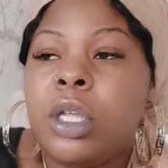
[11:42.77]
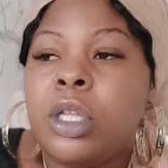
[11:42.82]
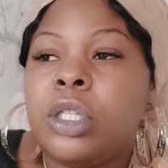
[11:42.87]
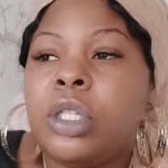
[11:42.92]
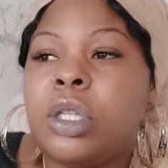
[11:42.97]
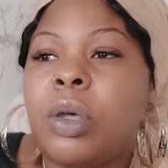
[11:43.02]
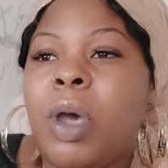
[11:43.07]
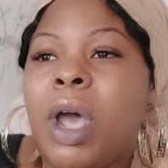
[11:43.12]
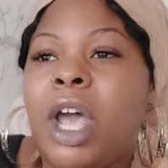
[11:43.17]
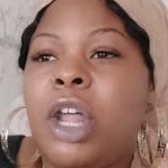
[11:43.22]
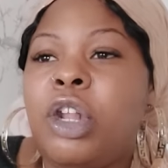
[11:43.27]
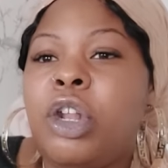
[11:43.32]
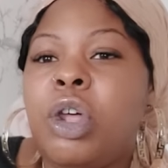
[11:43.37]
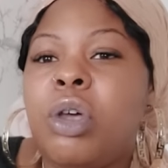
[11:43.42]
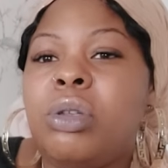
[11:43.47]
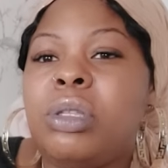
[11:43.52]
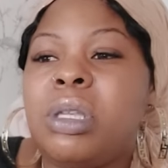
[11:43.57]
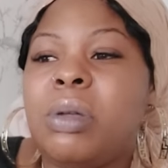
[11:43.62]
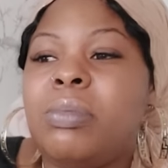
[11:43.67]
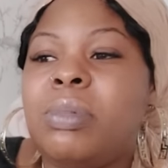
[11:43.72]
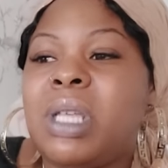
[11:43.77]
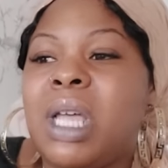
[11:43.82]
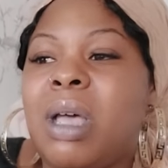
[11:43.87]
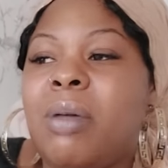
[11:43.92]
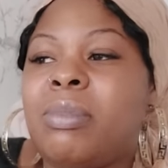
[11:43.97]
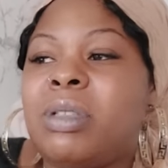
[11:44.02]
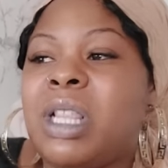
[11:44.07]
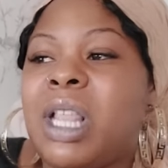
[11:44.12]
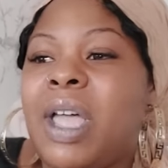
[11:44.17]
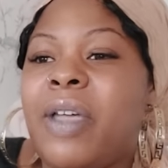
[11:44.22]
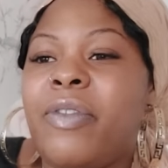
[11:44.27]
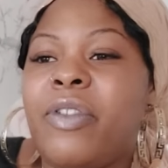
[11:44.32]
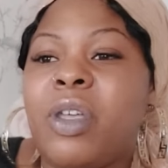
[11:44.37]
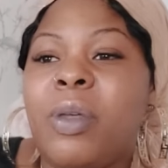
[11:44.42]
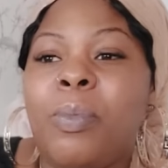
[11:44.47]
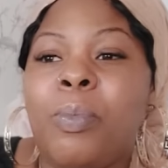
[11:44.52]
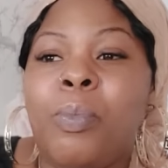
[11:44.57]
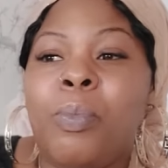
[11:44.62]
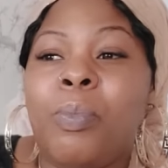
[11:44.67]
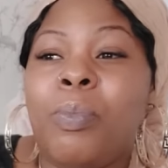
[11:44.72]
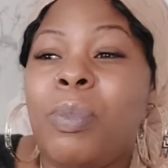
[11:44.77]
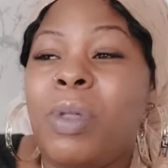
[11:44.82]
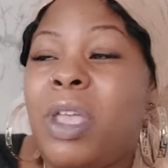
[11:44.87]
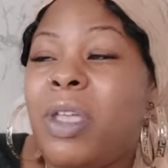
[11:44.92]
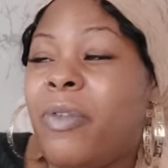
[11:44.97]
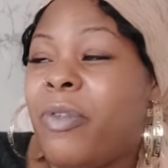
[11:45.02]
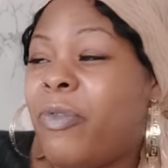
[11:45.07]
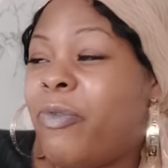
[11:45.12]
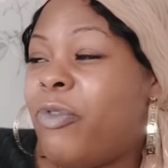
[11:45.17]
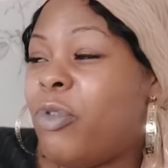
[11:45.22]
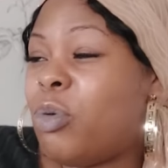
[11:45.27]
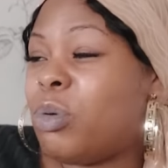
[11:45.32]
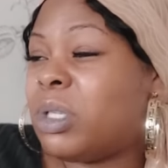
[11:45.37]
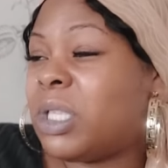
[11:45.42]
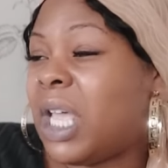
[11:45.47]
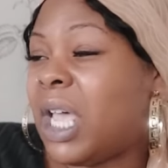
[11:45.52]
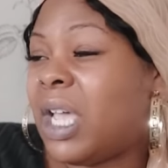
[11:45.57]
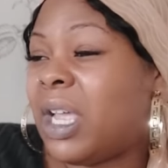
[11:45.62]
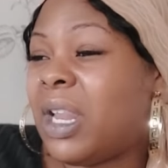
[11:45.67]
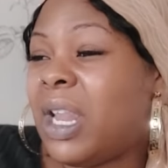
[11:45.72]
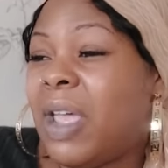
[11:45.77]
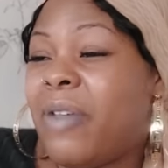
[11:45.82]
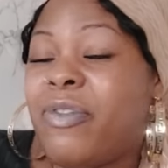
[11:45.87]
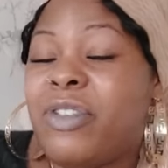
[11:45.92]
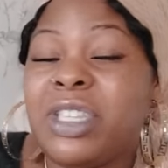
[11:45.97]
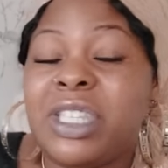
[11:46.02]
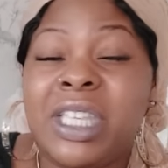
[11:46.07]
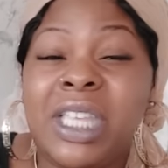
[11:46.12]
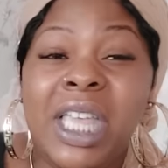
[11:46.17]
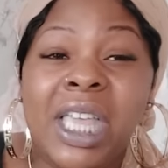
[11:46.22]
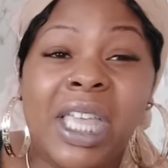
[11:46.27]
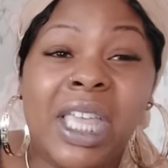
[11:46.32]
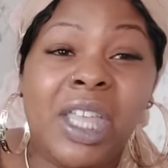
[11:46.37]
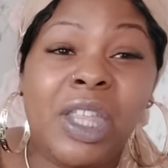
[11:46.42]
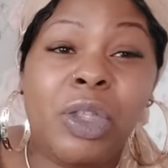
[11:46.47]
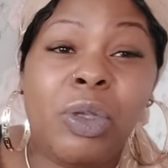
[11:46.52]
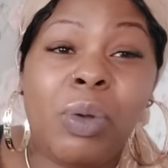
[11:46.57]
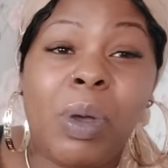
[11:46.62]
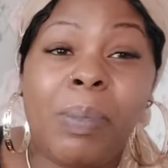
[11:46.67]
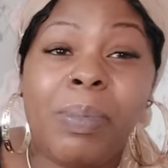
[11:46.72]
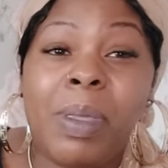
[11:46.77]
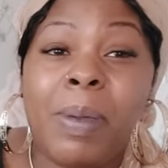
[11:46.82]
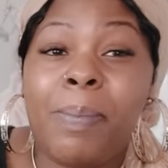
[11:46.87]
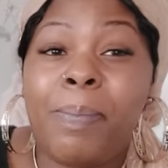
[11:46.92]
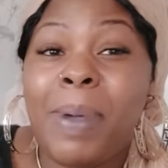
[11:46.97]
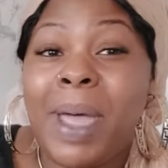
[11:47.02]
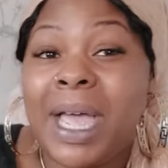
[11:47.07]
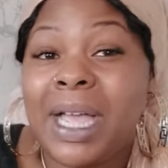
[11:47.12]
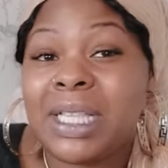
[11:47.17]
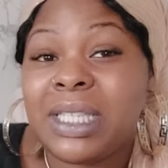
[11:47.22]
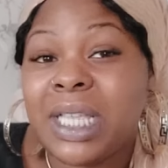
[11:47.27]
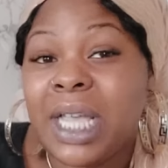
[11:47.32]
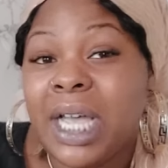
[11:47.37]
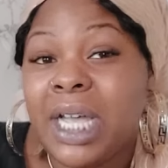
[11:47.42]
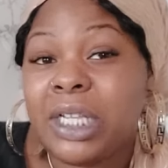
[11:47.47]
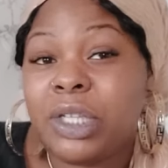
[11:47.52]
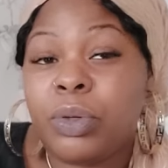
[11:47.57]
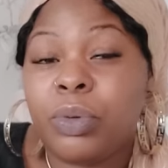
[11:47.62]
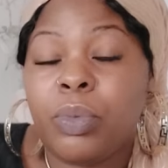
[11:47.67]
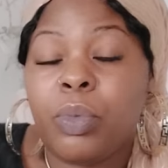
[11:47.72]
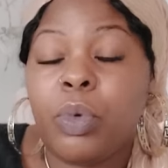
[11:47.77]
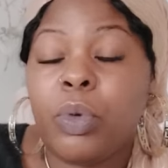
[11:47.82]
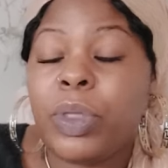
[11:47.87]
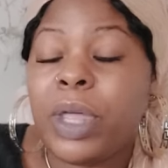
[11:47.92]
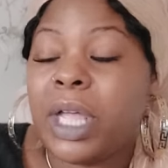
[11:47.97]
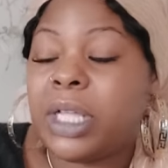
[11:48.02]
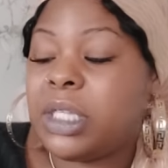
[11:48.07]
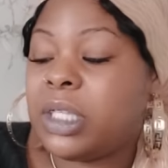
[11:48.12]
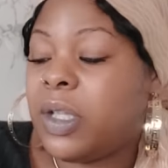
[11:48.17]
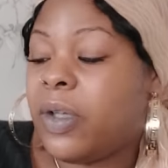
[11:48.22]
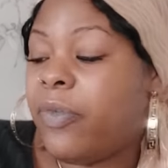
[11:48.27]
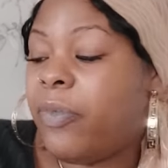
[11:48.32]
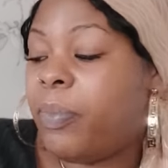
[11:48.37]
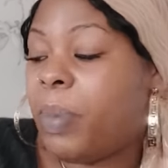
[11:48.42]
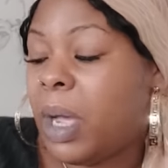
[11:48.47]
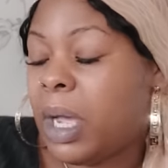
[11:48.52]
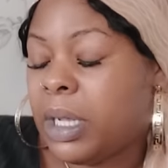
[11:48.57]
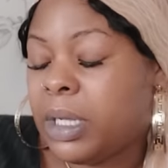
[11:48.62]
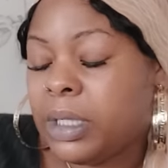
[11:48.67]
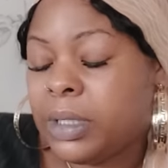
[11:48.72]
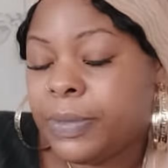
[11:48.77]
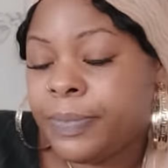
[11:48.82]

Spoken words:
So I know sometimes it feels like life is kicking you up the backside, all that stuff. But,